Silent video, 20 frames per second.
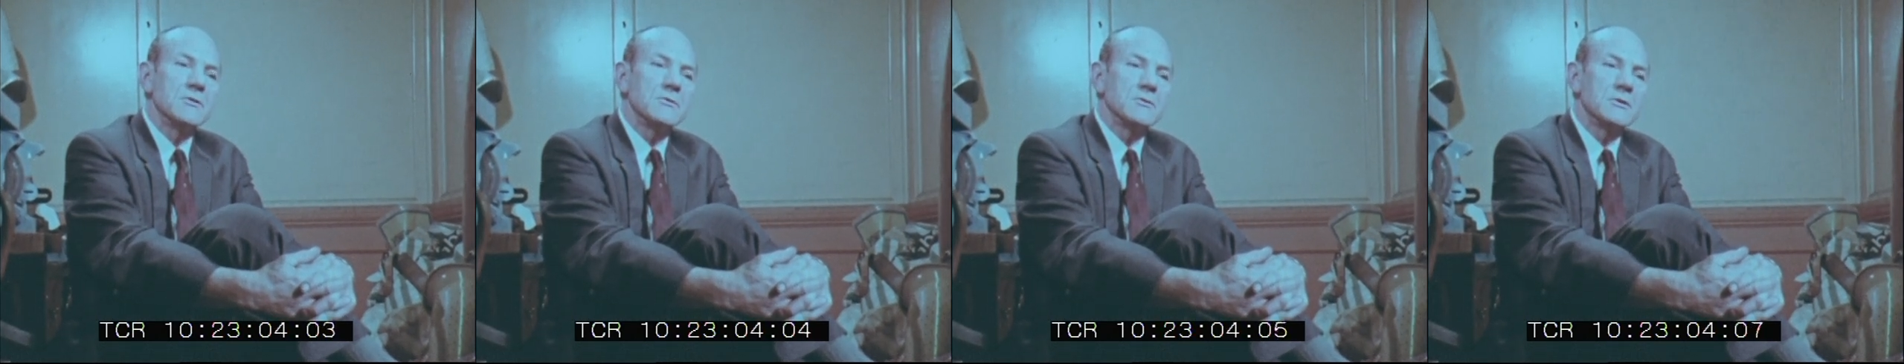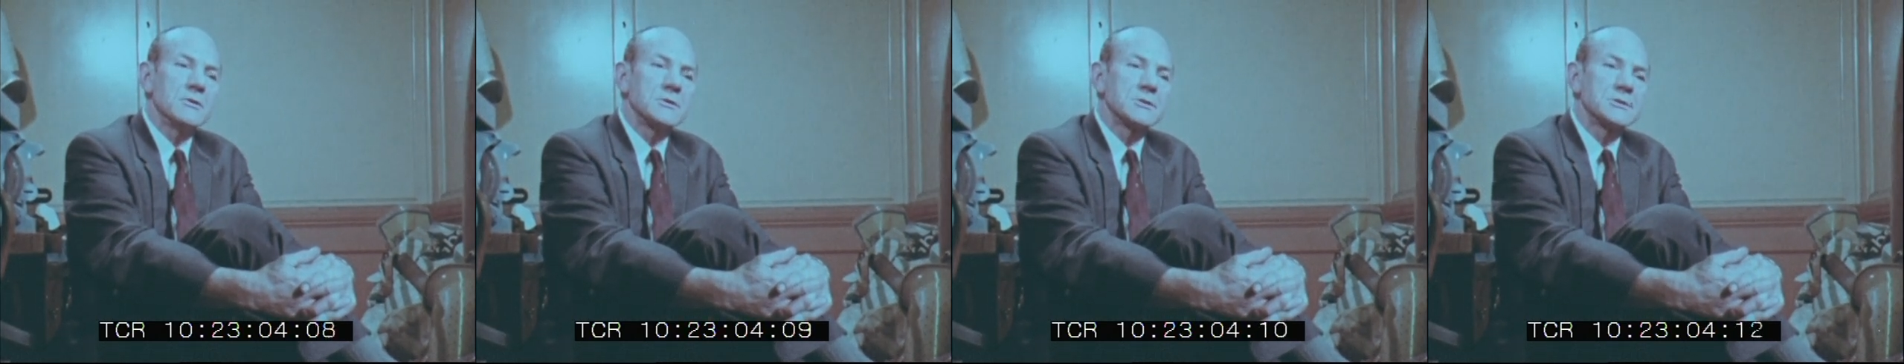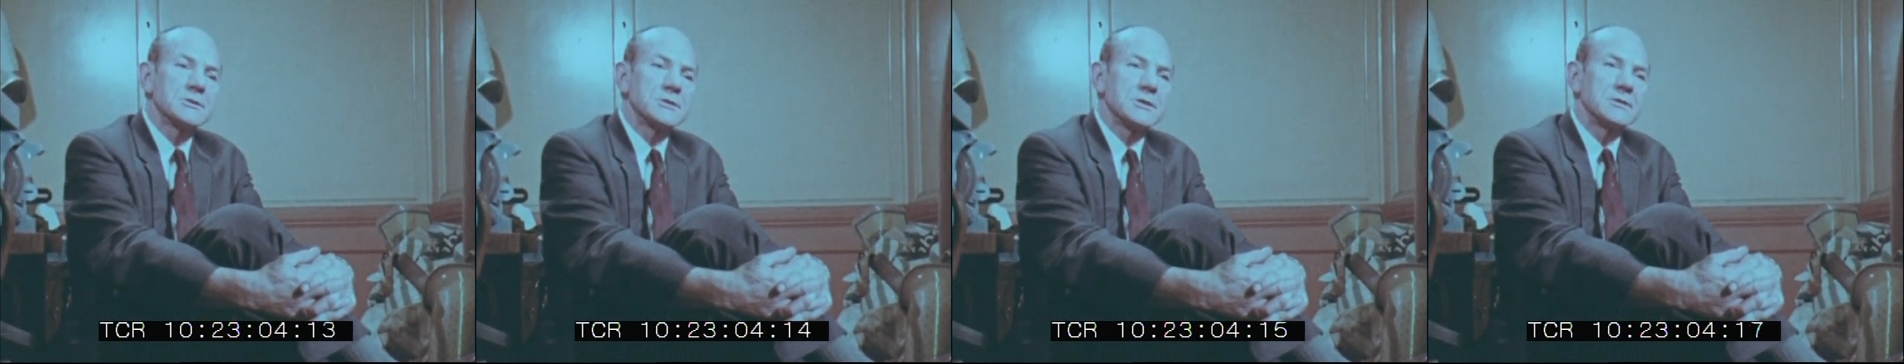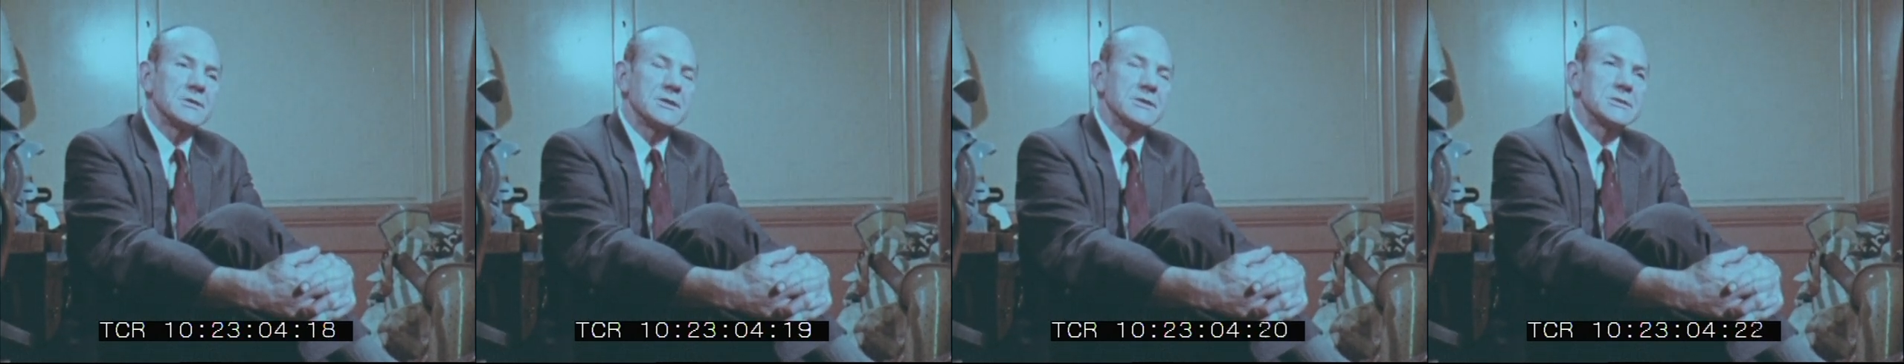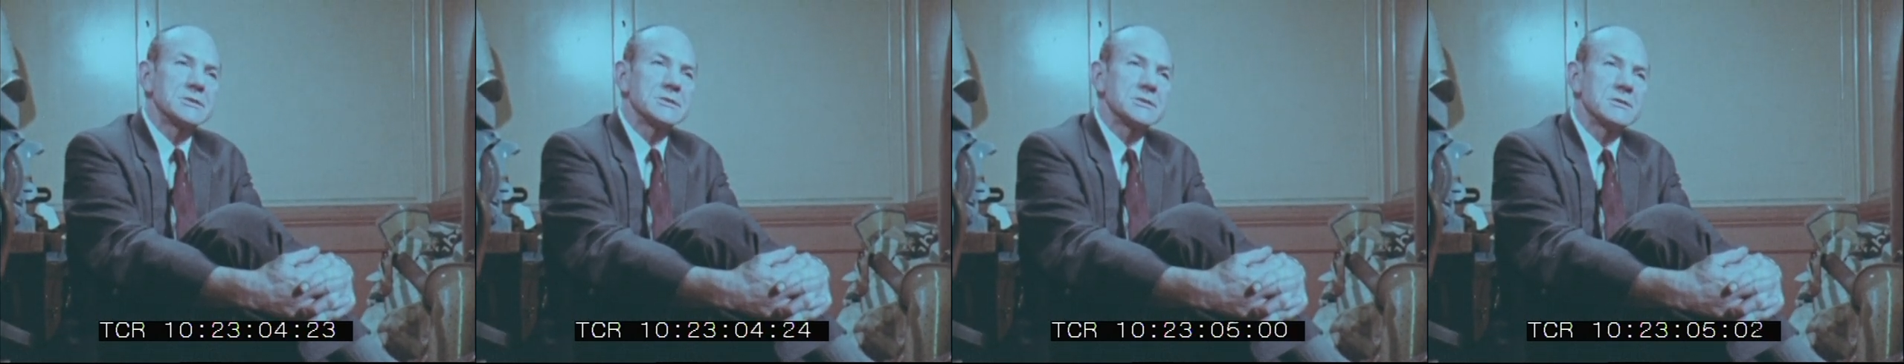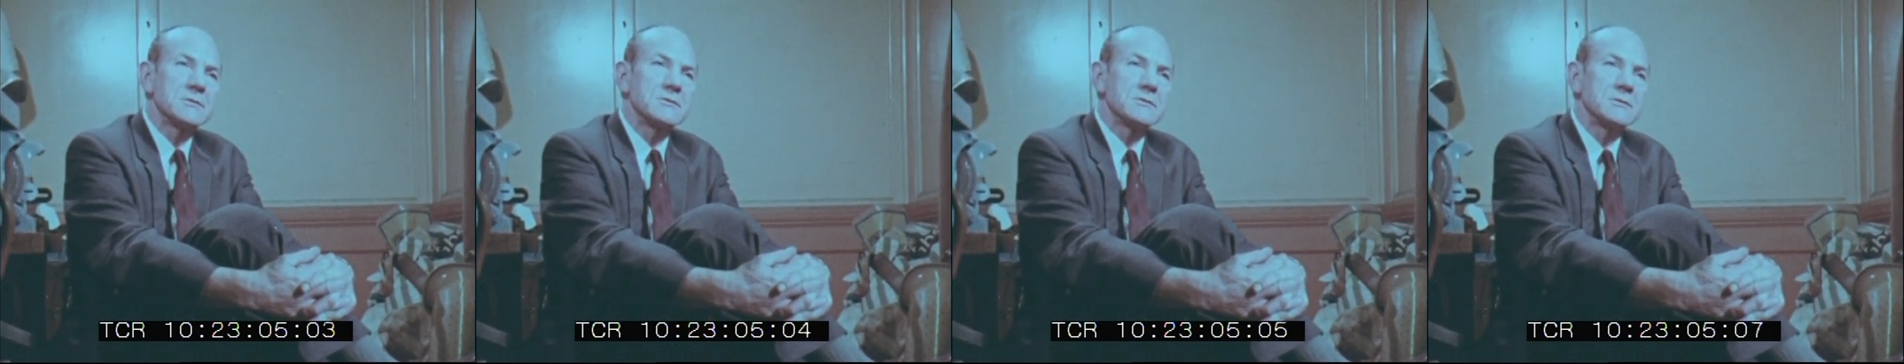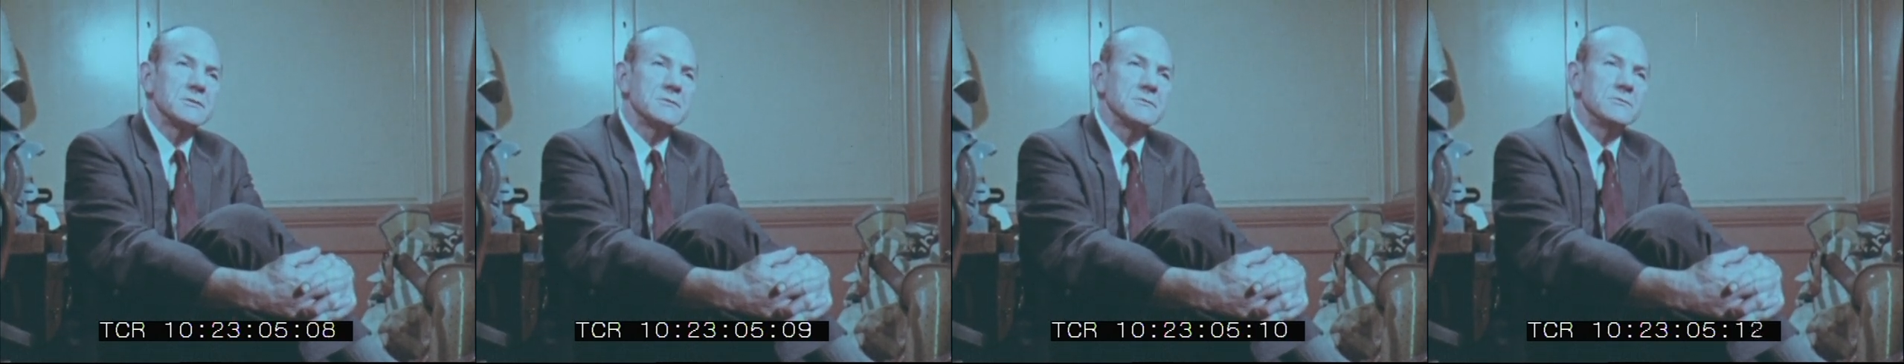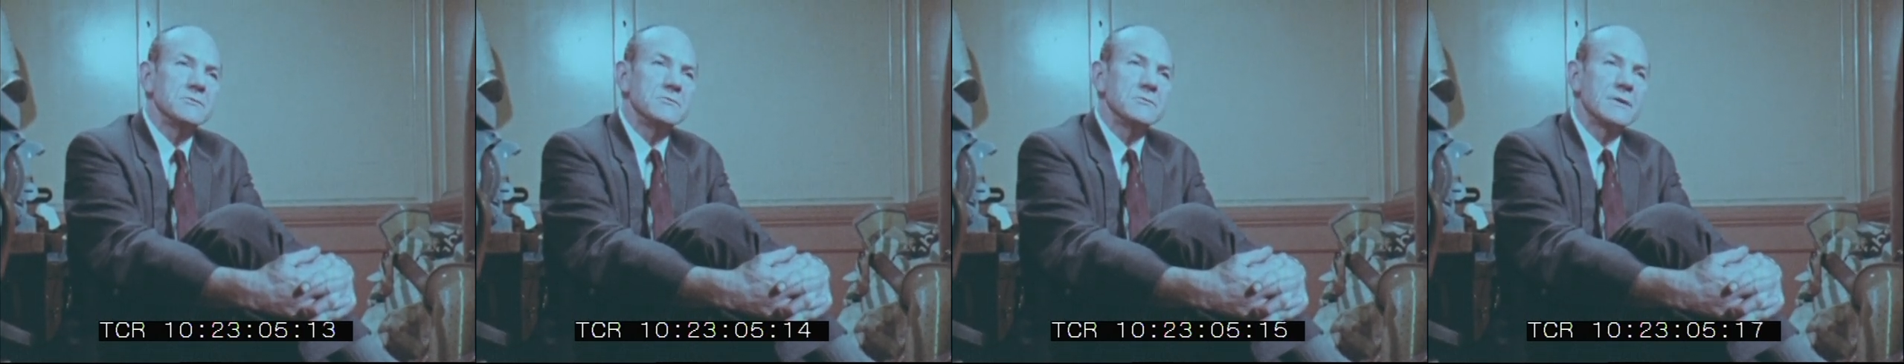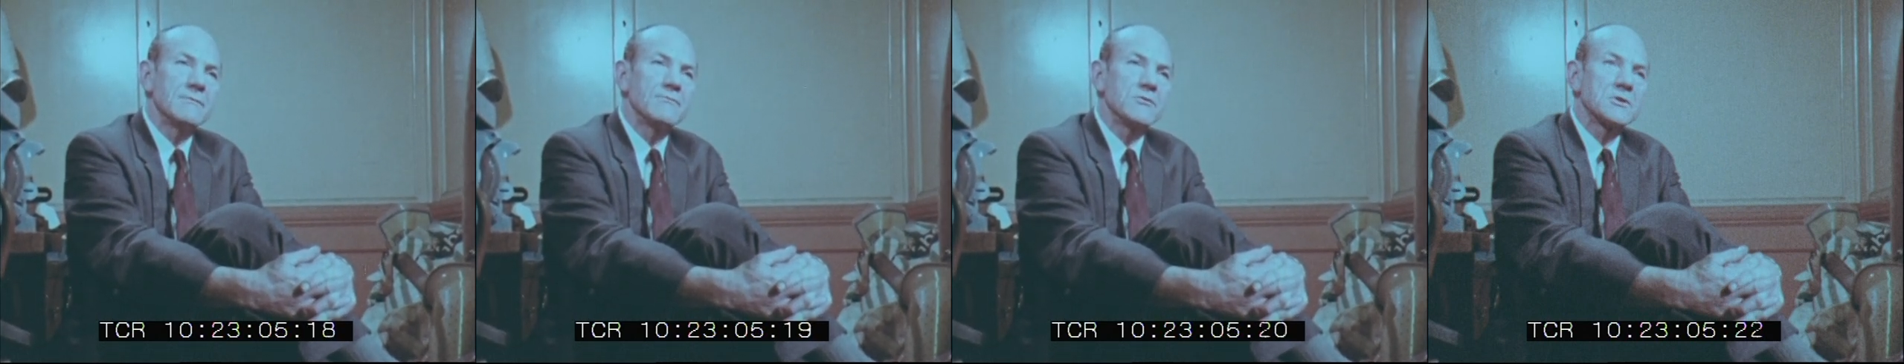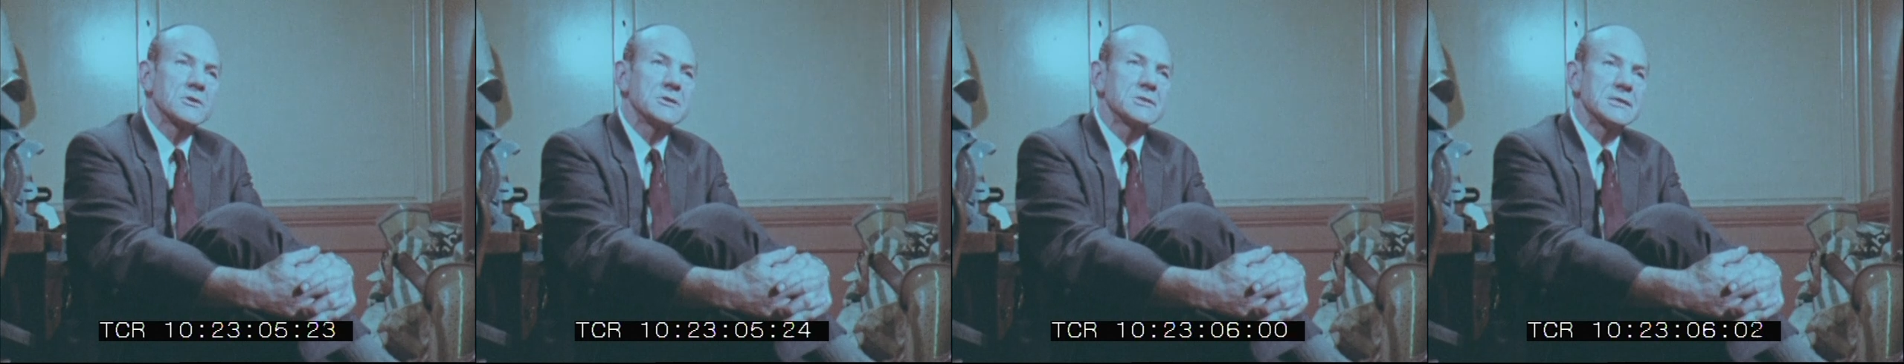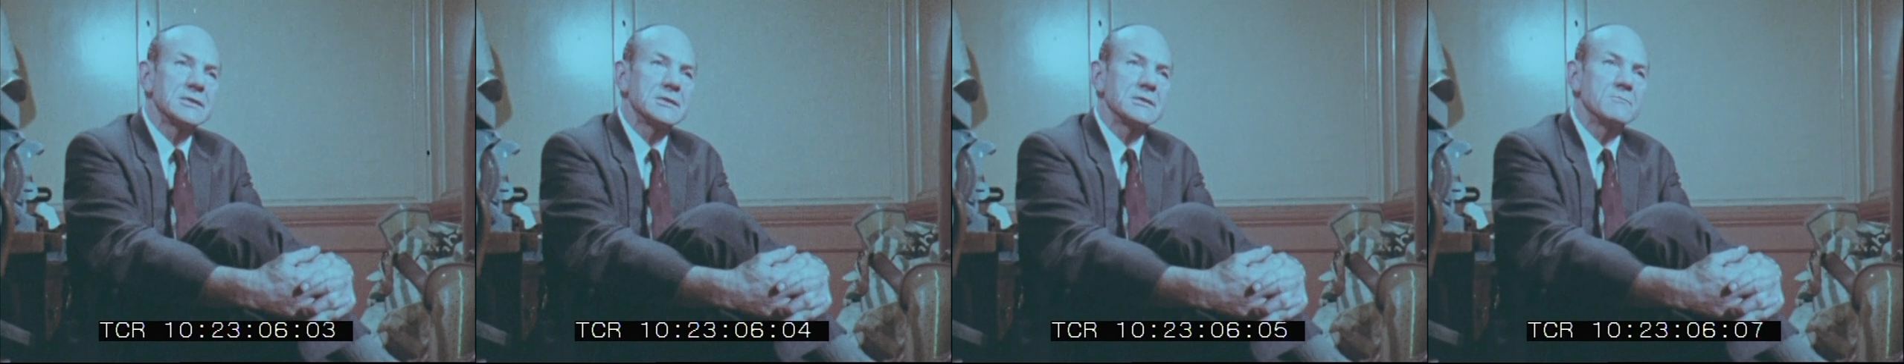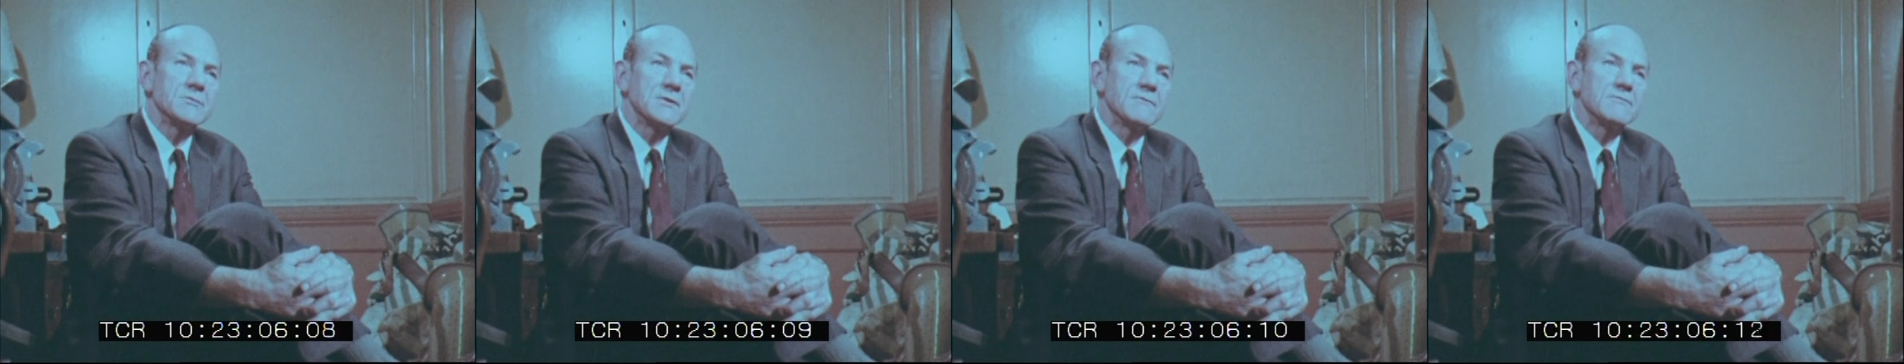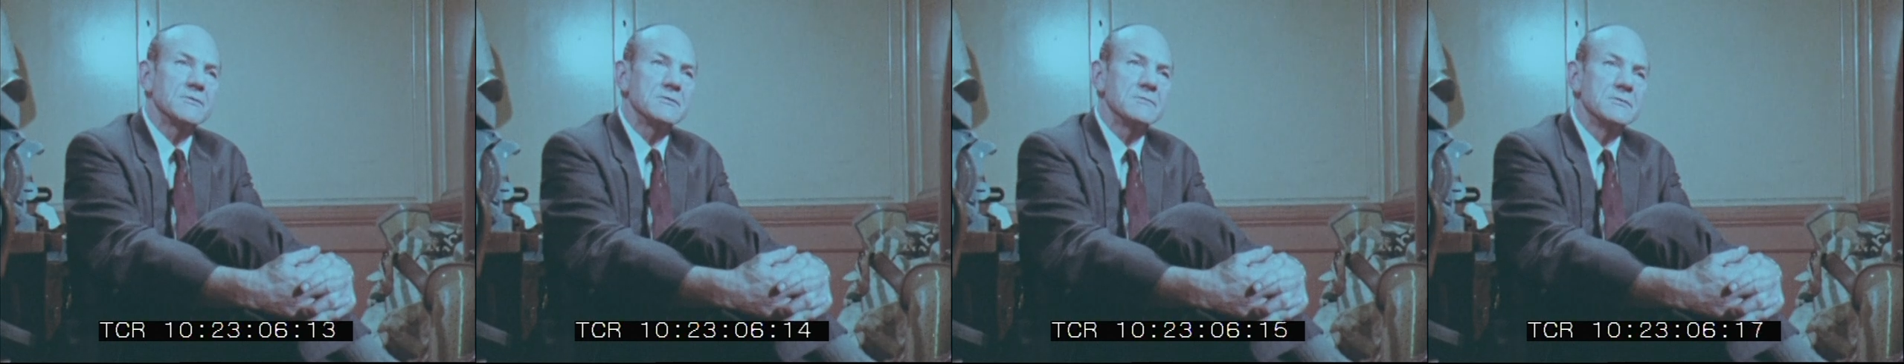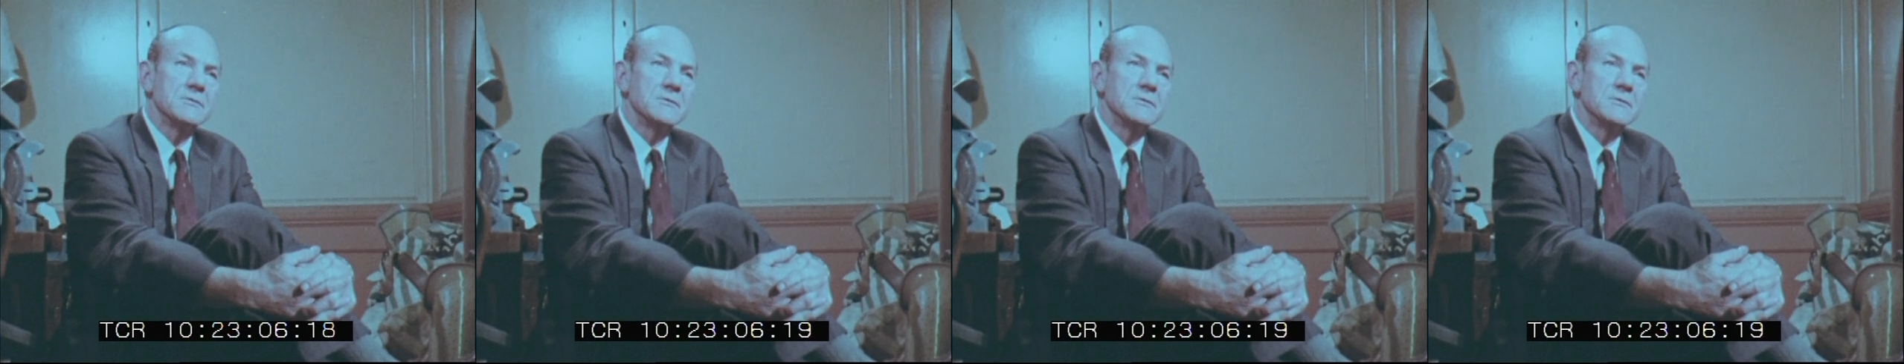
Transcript: Not uh, necessarily. You haven't got to see them, have you?